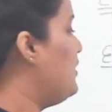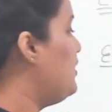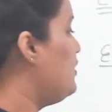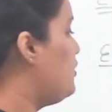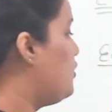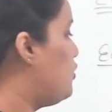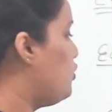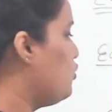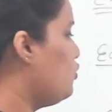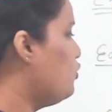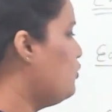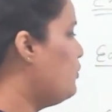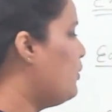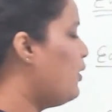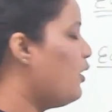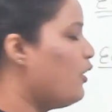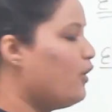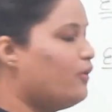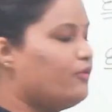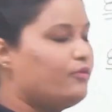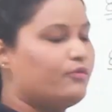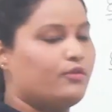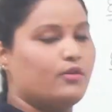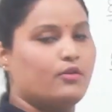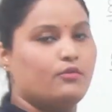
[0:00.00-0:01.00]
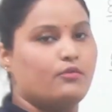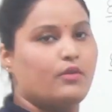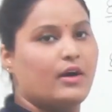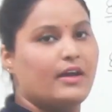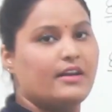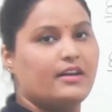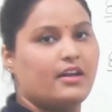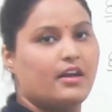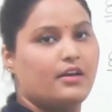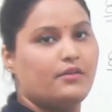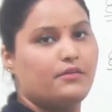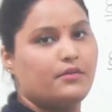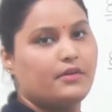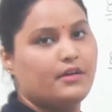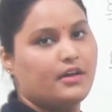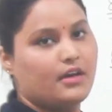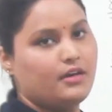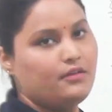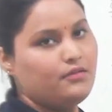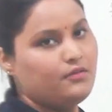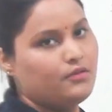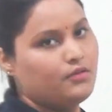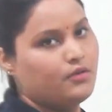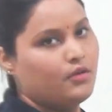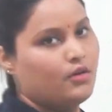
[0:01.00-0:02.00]
cube of
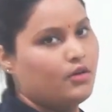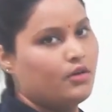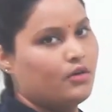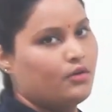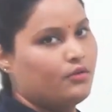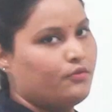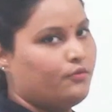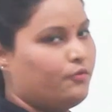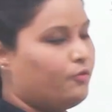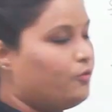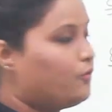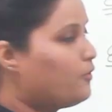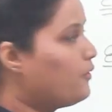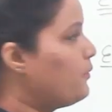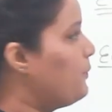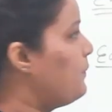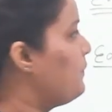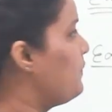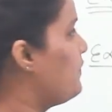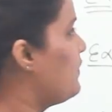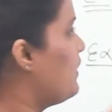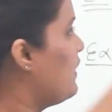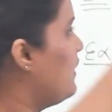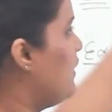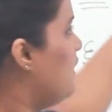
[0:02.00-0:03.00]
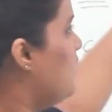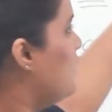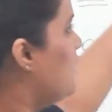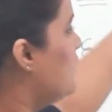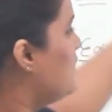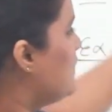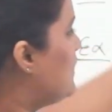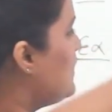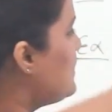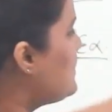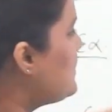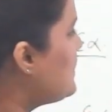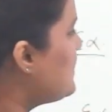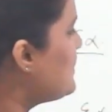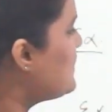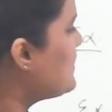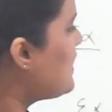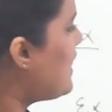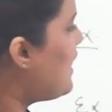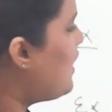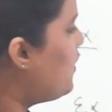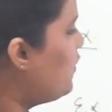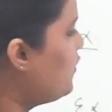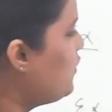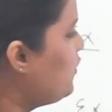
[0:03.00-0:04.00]
104. This is
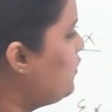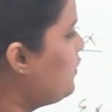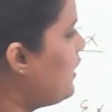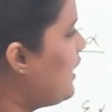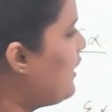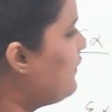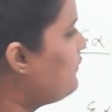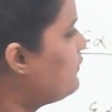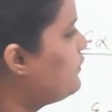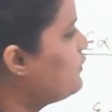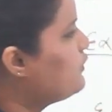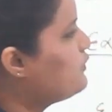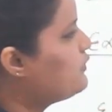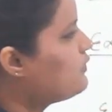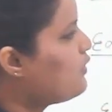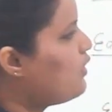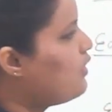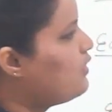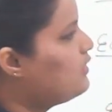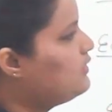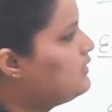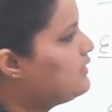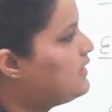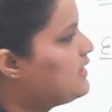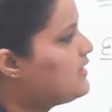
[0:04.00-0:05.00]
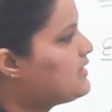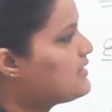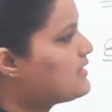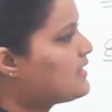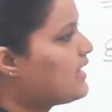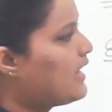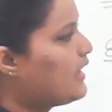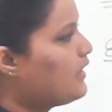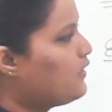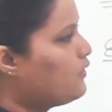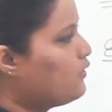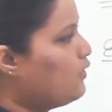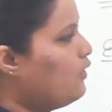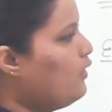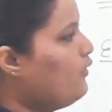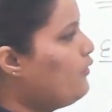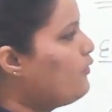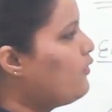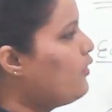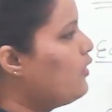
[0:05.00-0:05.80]
how you have to solve this kind of